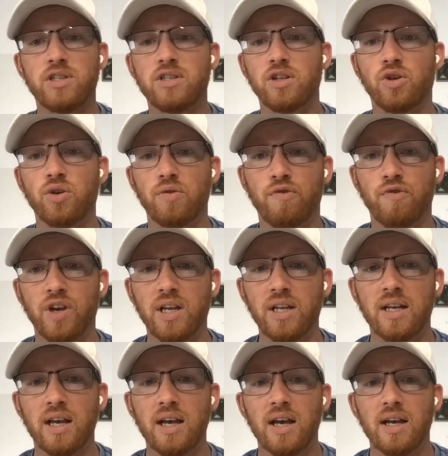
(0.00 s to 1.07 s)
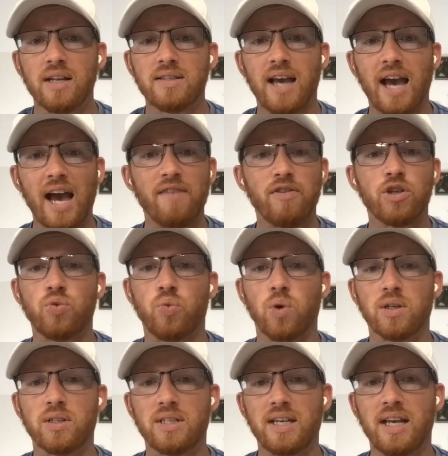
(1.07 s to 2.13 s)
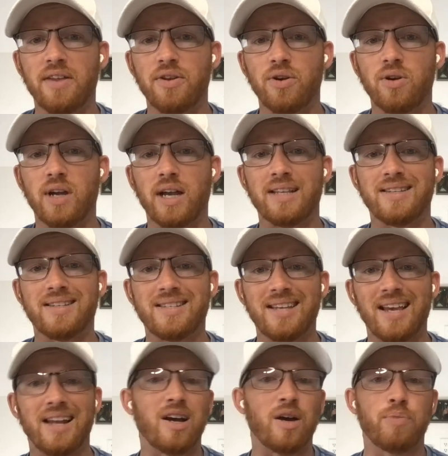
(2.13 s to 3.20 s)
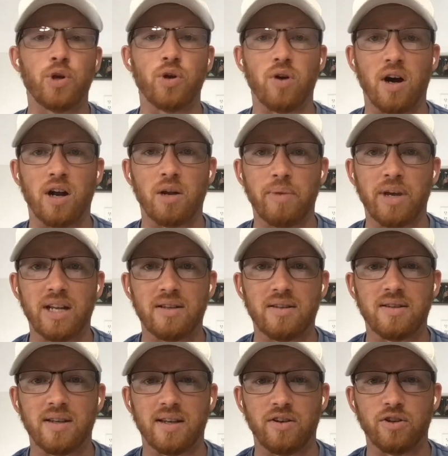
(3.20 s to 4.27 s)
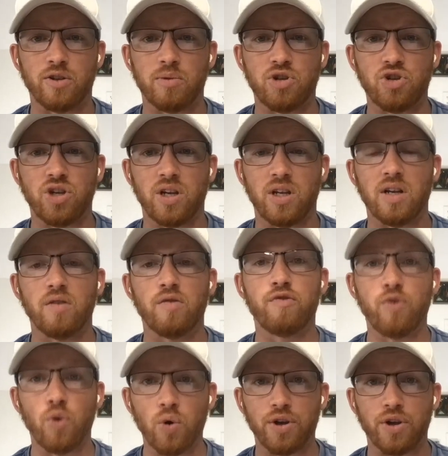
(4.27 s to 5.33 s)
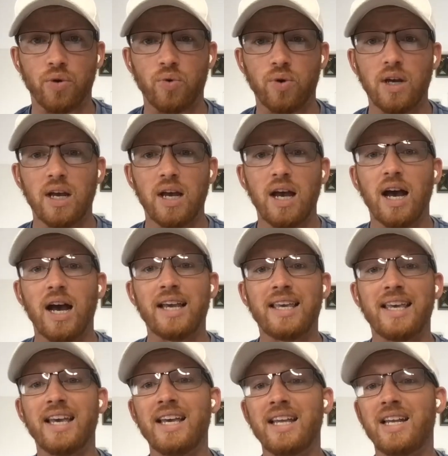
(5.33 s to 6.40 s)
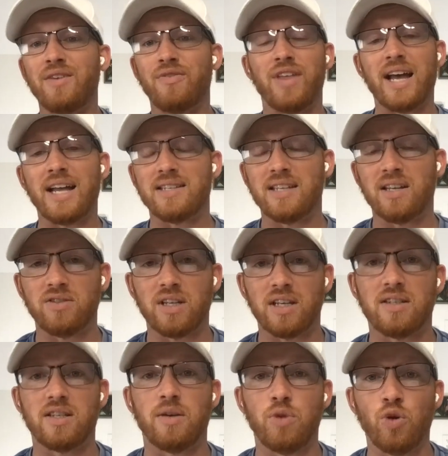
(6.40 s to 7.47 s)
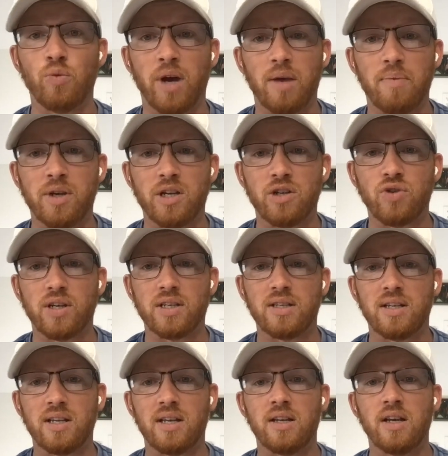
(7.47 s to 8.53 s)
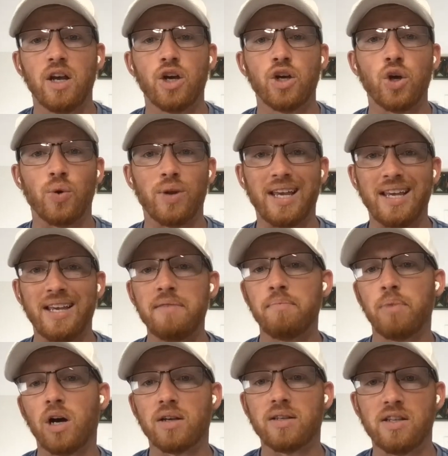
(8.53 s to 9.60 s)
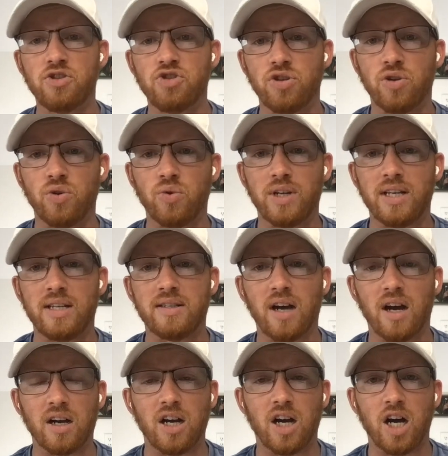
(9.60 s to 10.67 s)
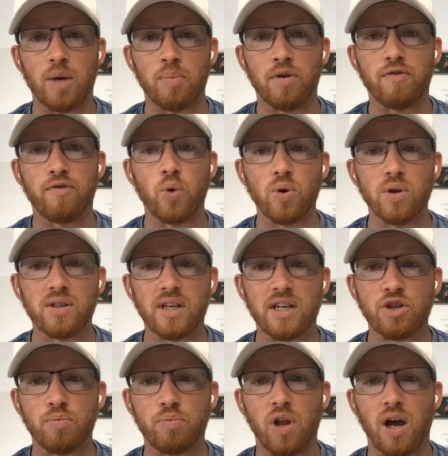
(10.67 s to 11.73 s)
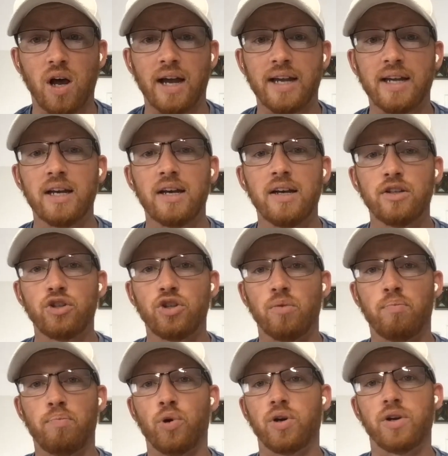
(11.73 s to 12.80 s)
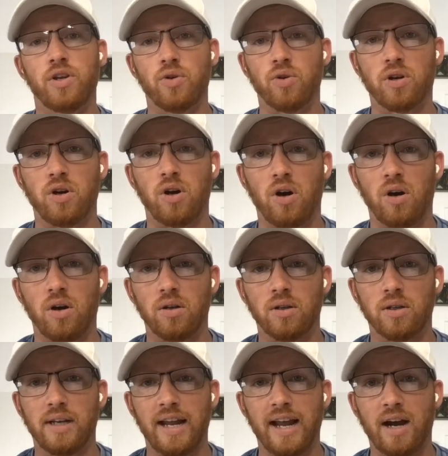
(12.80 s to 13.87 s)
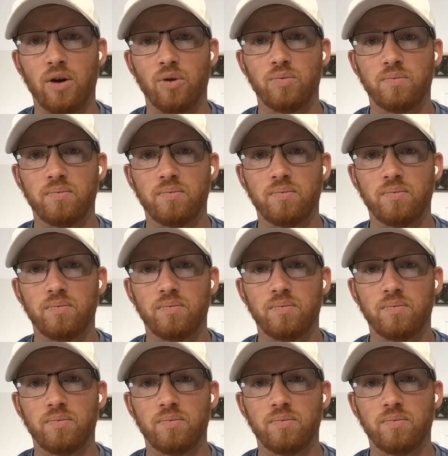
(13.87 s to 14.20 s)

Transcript: if it's a good fit to have us work together and set up your automated sales machine for you. Again, if that sounds like something you might be interested in, go to inboxingenuity.com/apply to book your call now.